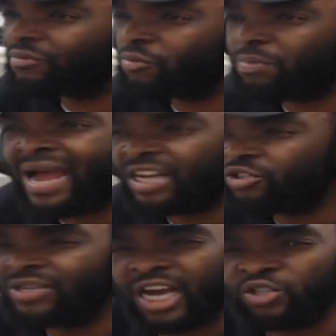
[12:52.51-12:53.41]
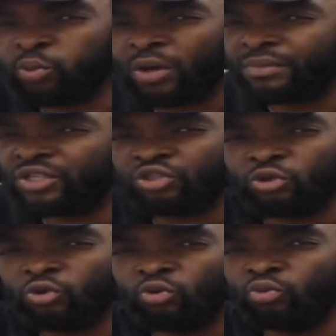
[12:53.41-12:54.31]
match you guys want me
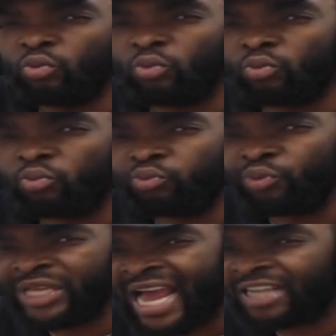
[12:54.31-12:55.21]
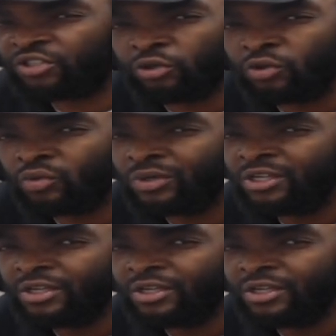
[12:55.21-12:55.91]
to react to.